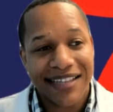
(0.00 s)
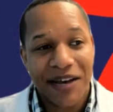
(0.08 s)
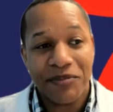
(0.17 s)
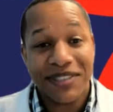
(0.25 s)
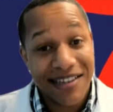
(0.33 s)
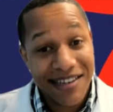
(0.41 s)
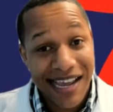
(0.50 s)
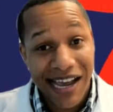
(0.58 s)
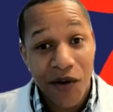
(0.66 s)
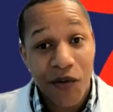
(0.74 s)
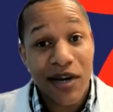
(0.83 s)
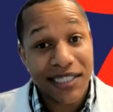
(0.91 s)
gonna tell you now,
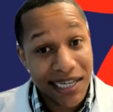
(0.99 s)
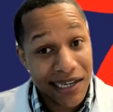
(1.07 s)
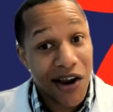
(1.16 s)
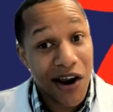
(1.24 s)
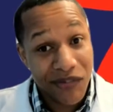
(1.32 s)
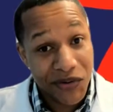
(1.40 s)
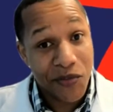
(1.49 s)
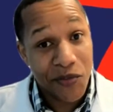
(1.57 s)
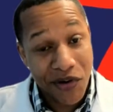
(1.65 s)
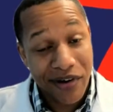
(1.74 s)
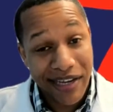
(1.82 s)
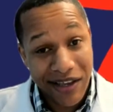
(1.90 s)
I wish I could offer you
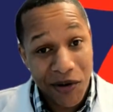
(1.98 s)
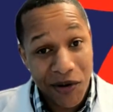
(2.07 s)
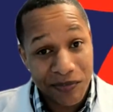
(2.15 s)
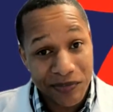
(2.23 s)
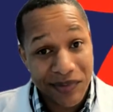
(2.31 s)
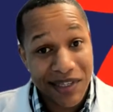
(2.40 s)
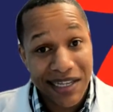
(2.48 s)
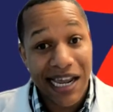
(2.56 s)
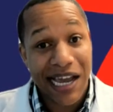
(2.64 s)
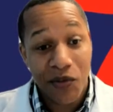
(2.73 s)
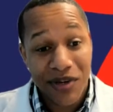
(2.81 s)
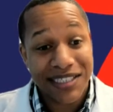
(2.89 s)
more help, and
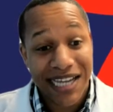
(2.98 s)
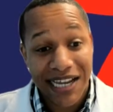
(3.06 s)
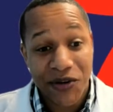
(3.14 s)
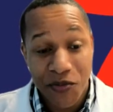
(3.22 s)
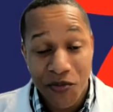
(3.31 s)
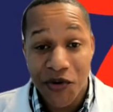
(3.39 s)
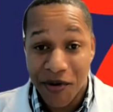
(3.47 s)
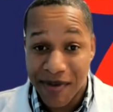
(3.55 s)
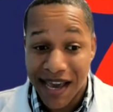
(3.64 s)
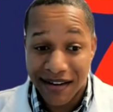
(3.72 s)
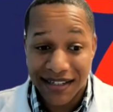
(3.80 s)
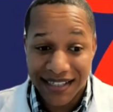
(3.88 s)
I wish I knew more
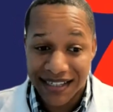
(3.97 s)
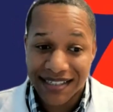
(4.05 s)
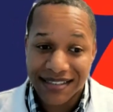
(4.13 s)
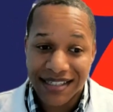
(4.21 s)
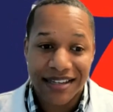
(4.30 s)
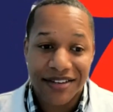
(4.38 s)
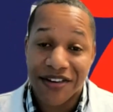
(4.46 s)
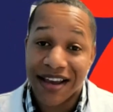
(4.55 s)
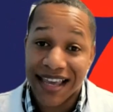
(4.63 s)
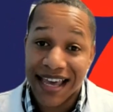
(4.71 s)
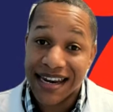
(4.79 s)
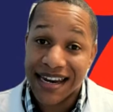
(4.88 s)
about it. Like I said, I
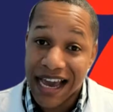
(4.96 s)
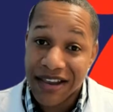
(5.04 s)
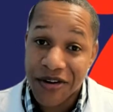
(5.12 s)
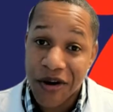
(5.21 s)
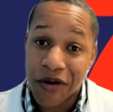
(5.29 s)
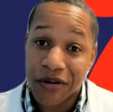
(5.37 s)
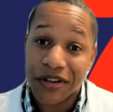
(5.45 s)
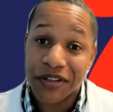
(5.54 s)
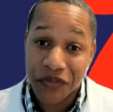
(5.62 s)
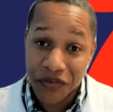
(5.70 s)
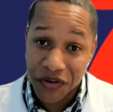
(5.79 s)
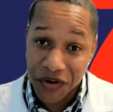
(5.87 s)
got a 9-year-old and a
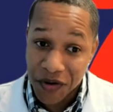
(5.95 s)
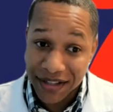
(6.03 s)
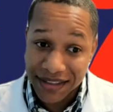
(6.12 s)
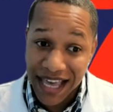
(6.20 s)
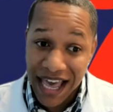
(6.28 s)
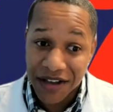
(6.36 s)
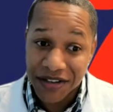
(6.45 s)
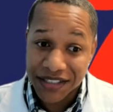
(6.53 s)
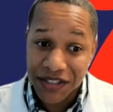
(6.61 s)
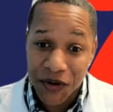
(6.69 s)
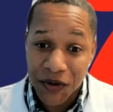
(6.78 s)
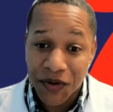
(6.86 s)
3-year-old at the house.
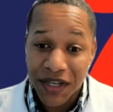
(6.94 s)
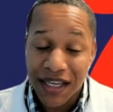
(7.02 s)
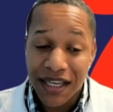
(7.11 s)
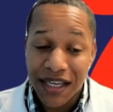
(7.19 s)
So,